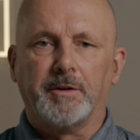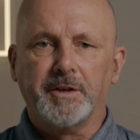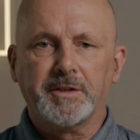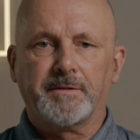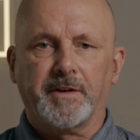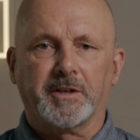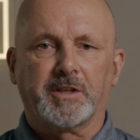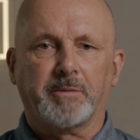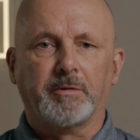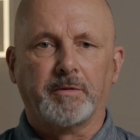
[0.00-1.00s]
These effects
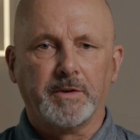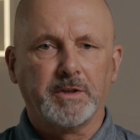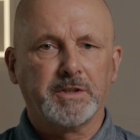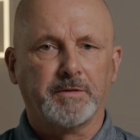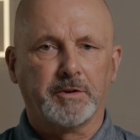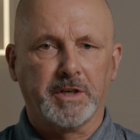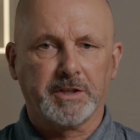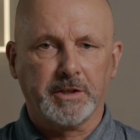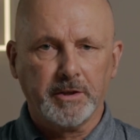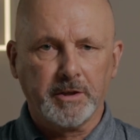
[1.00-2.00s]
can be reversed if
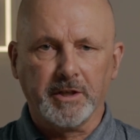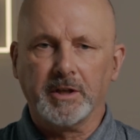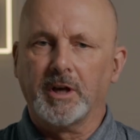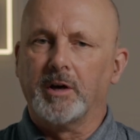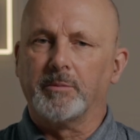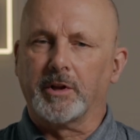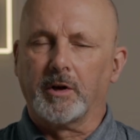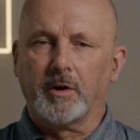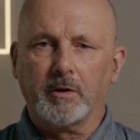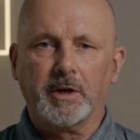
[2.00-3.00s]
addressed early, but the
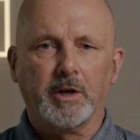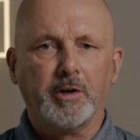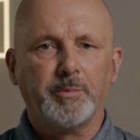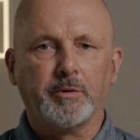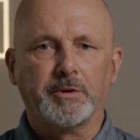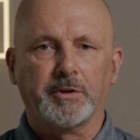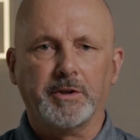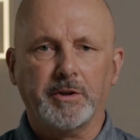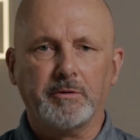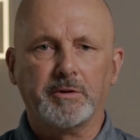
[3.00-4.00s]
longer opioids are
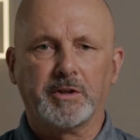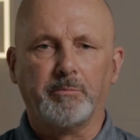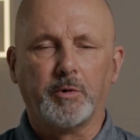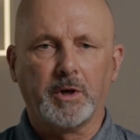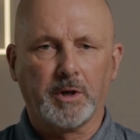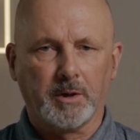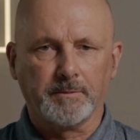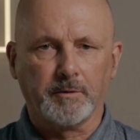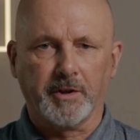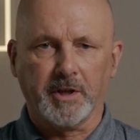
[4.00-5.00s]
used, the more
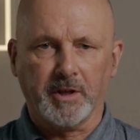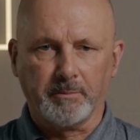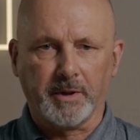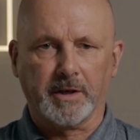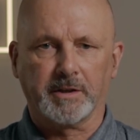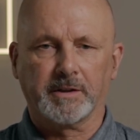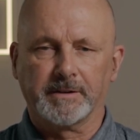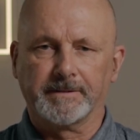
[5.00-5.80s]
harmful the impact.